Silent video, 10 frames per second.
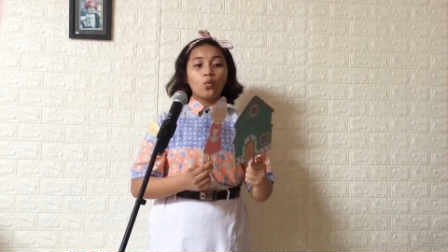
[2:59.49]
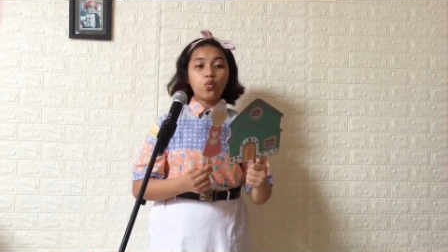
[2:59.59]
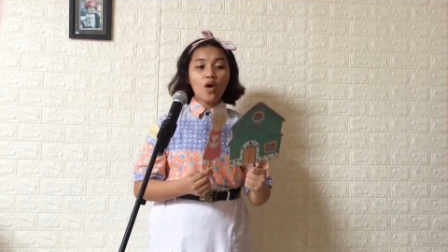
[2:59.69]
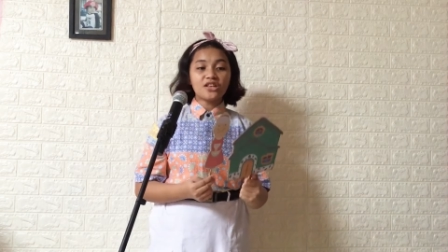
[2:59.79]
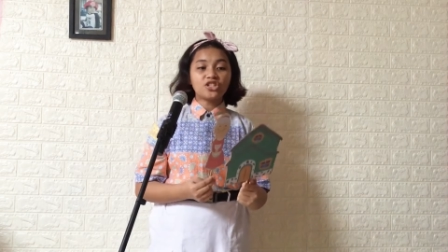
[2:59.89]

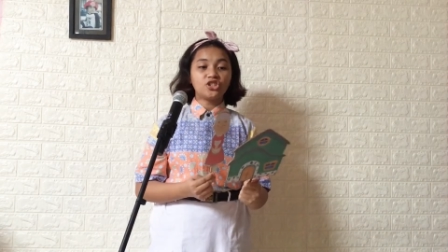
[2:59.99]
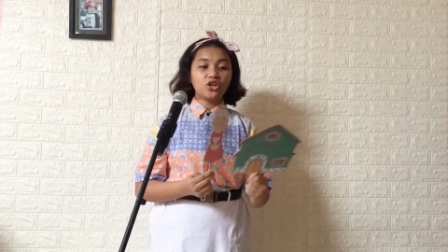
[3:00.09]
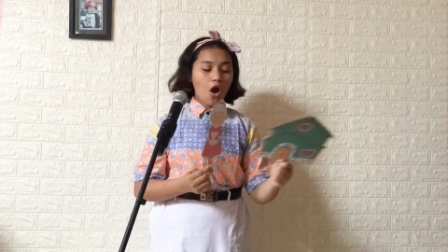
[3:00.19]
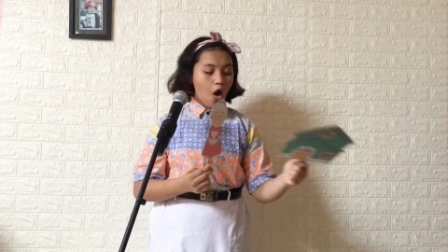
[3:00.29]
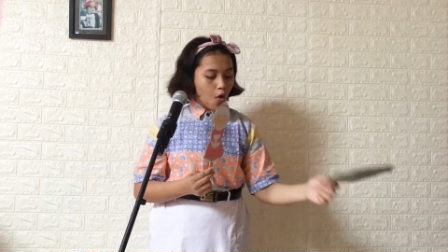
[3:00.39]
When
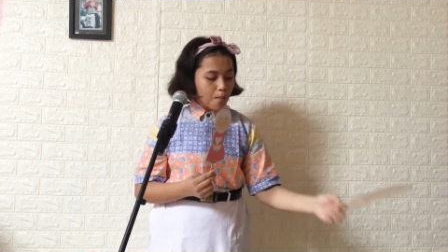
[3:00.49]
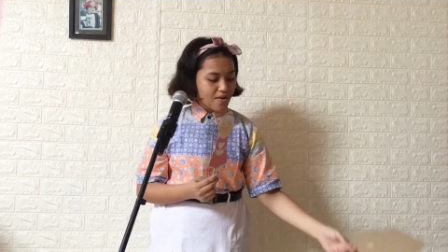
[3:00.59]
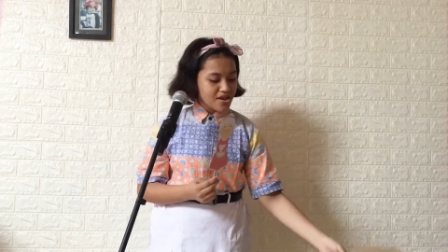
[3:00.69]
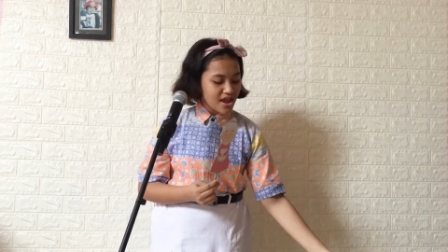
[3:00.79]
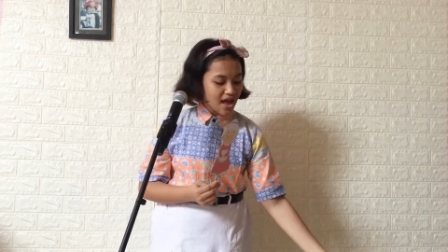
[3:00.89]
she
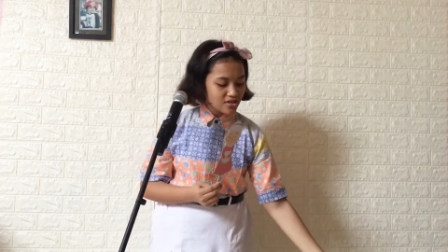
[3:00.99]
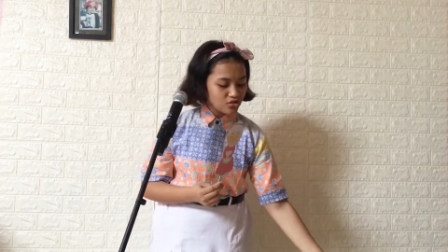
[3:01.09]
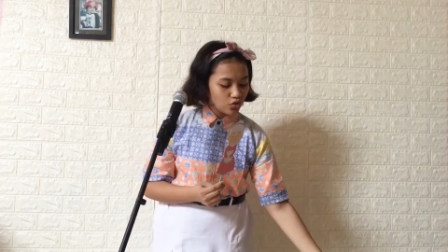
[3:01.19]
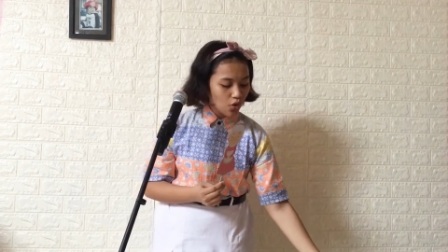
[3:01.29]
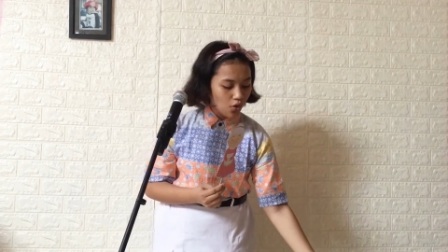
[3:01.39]
opened
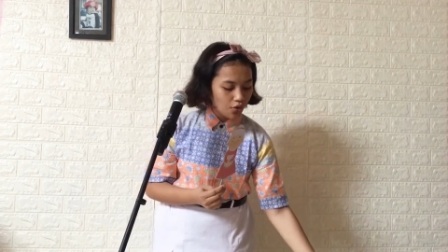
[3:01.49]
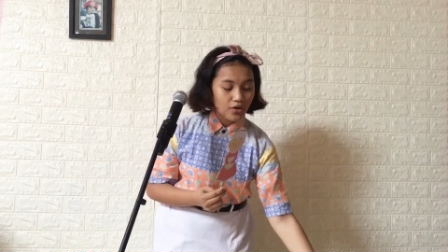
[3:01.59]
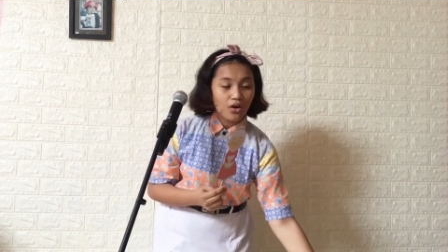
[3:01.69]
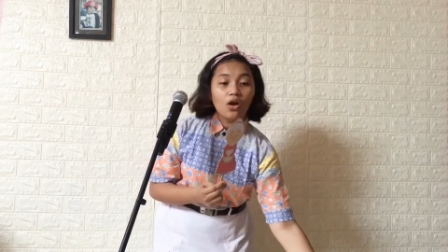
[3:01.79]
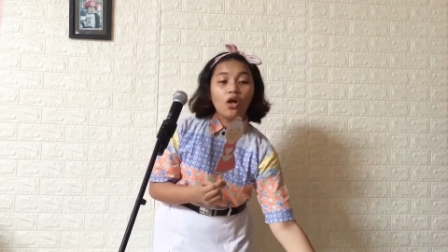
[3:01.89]
that
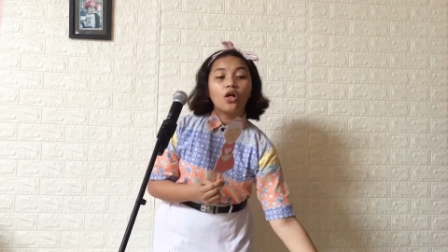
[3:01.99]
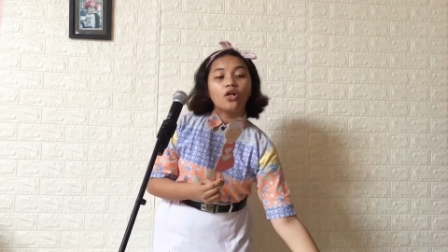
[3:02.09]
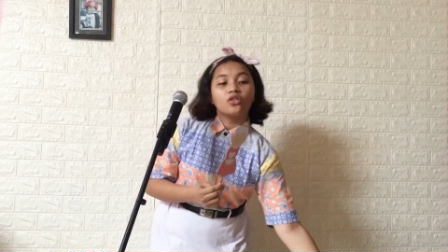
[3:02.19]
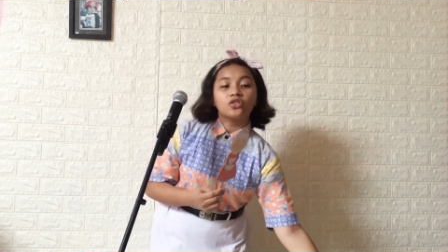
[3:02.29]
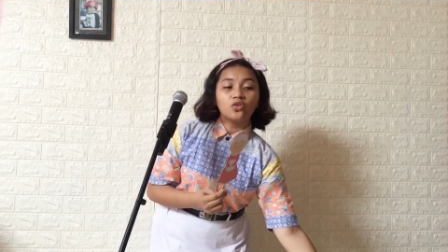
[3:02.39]
door,
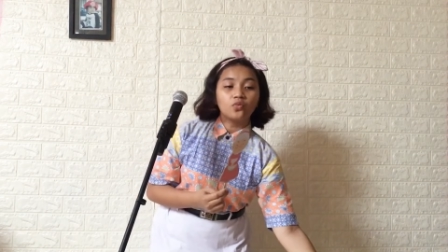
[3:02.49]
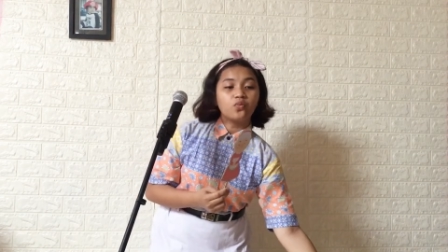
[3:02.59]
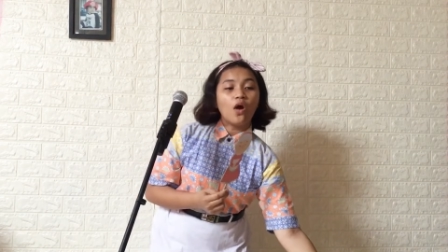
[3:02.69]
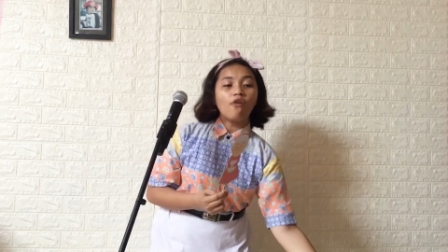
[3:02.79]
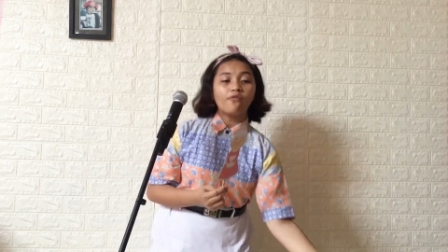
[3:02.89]
the
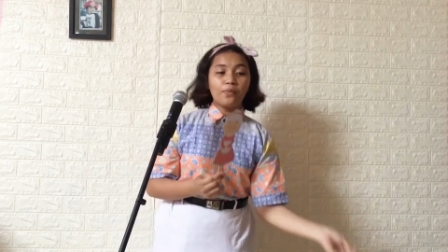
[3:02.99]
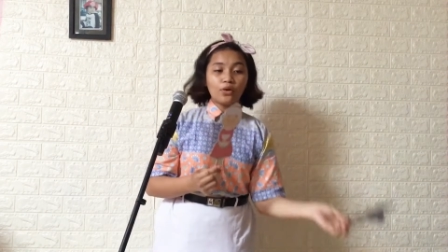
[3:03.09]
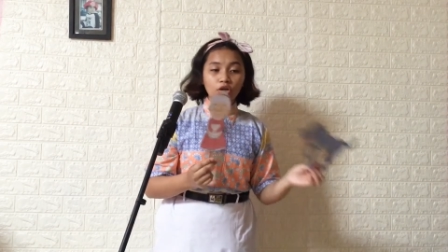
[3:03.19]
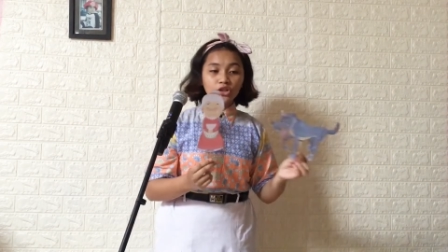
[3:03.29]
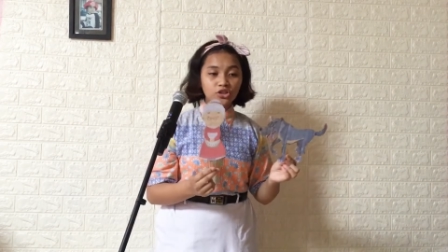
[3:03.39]
wolf
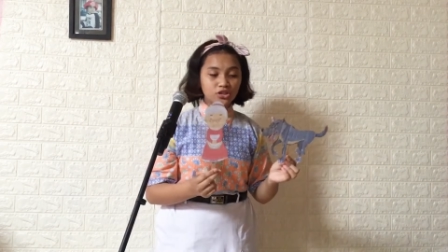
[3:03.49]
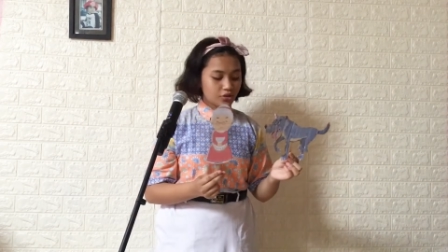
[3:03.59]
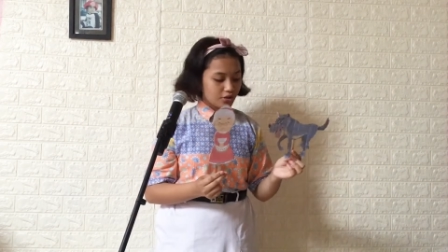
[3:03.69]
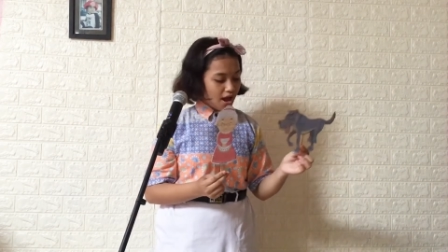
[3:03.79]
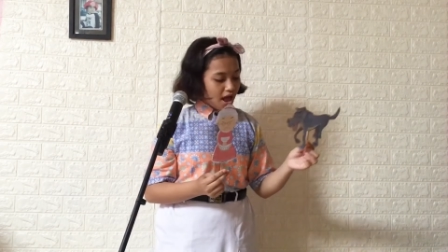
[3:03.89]
pushed
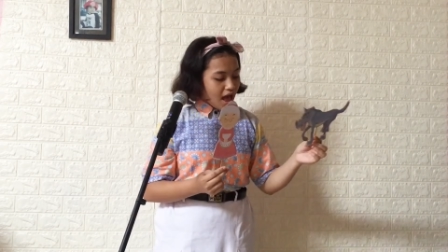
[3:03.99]
her